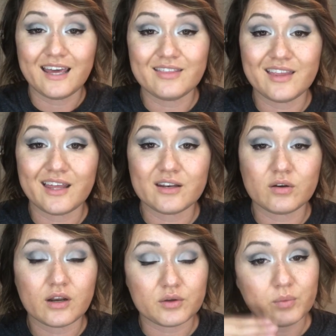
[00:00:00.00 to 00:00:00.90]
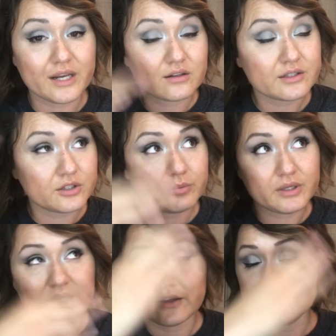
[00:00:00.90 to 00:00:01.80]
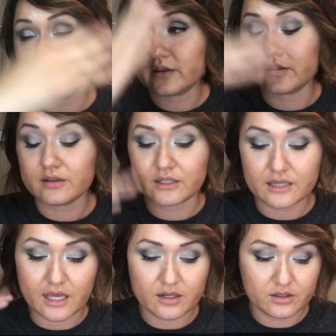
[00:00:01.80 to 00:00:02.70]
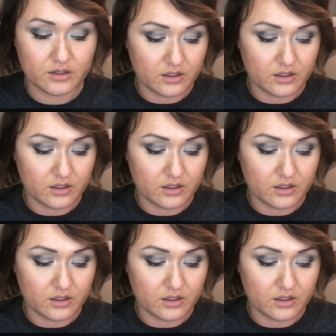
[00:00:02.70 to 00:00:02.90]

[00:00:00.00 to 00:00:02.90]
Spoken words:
And then you wait a little bit, let that